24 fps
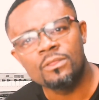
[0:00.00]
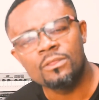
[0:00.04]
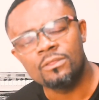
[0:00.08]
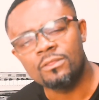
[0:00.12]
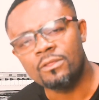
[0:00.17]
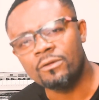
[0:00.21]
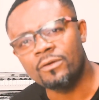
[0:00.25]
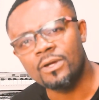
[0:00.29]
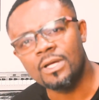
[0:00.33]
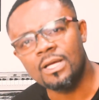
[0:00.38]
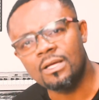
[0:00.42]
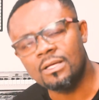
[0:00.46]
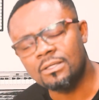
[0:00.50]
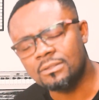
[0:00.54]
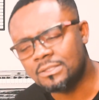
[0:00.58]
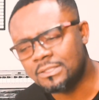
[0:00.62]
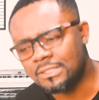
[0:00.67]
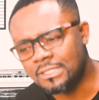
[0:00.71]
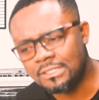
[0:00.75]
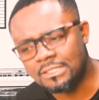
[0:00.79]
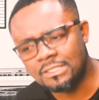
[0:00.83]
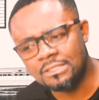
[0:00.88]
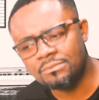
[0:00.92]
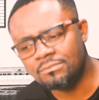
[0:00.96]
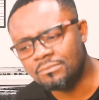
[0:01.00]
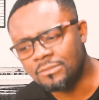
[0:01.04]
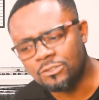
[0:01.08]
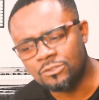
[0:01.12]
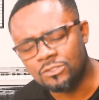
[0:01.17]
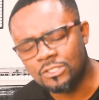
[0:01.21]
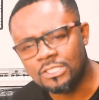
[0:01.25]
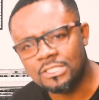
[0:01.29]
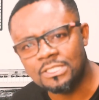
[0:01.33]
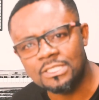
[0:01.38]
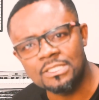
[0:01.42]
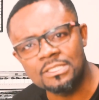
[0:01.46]
there are seasoned
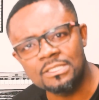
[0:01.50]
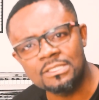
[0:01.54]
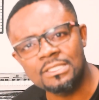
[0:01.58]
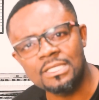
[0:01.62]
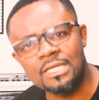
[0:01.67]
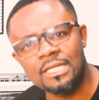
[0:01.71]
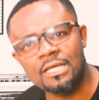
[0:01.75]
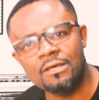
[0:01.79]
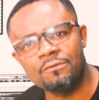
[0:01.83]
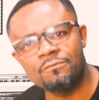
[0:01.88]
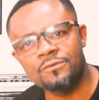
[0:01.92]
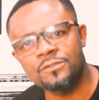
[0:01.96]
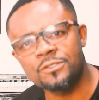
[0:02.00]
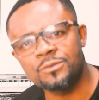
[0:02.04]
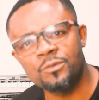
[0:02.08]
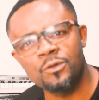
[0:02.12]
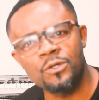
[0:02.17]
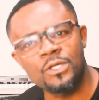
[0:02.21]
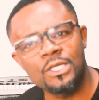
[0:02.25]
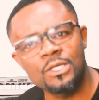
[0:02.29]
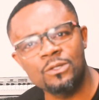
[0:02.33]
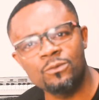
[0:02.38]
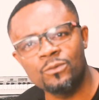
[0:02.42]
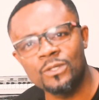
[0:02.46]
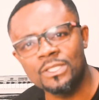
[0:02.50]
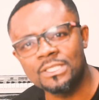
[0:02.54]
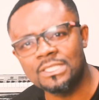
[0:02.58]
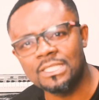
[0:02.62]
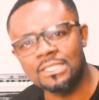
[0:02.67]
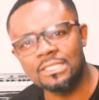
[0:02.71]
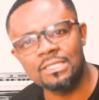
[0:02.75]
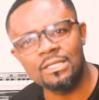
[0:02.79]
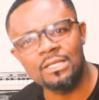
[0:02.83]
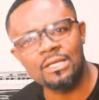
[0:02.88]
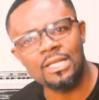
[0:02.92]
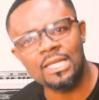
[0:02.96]
musicians that I've spoken with,
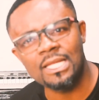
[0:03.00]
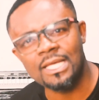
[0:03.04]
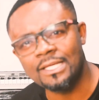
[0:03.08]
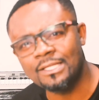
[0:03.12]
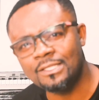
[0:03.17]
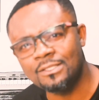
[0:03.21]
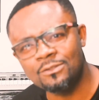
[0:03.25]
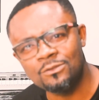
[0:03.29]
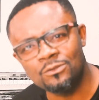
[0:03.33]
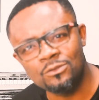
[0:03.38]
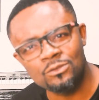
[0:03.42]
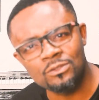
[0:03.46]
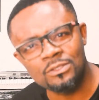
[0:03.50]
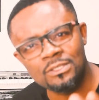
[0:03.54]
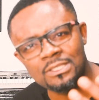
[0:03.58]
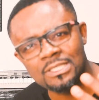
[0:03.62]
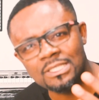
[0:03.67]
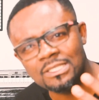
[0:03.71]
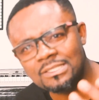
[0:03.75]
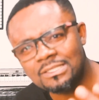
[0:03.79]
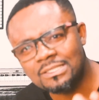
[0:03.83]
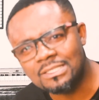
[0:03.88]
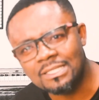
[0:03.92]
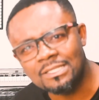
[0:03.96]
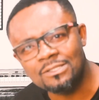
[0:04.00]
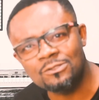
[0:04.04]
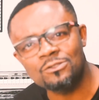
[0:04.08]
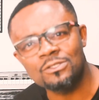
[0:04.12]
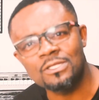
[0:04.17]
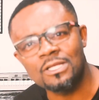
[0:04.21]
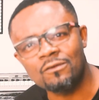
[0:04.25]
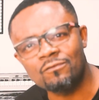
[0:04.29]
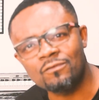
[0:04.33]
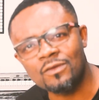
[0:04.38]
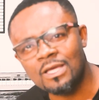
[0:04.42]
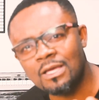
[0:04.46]
and they are like, this thing should
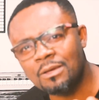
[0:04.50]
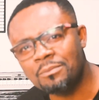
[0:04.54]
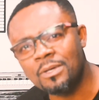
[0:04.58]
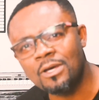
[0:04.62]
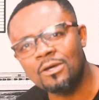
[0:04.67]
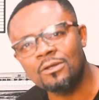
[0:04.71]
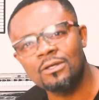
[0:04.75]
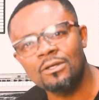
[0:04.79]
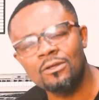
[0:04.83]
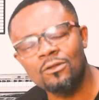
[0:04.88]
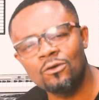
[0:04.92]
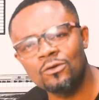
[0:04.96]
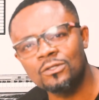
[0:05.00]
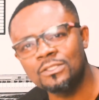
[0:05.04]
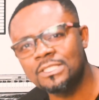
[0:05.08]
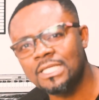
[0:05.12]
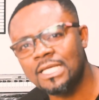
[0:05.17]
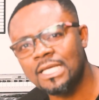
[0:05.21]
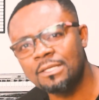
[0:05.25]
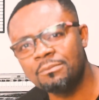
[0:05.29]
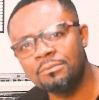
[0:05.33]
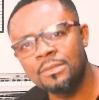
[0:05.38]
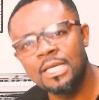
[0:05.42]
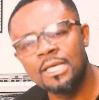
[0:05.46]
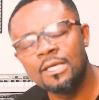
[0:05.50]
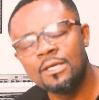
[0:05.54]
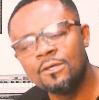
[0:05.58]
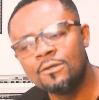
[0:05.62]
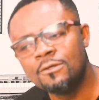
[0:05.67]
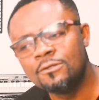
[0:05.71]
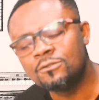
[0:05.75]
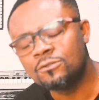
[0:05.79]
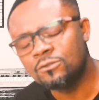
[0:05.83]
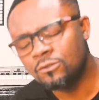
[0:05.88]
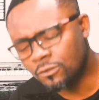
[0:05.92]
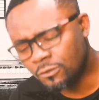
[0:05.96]
have come out a long time.
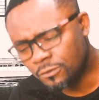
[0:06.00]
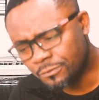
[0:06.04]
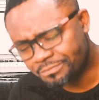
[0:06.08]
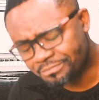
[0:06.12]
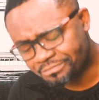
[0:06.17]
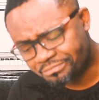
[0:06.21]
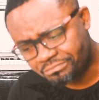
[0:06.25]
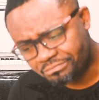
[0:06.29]
So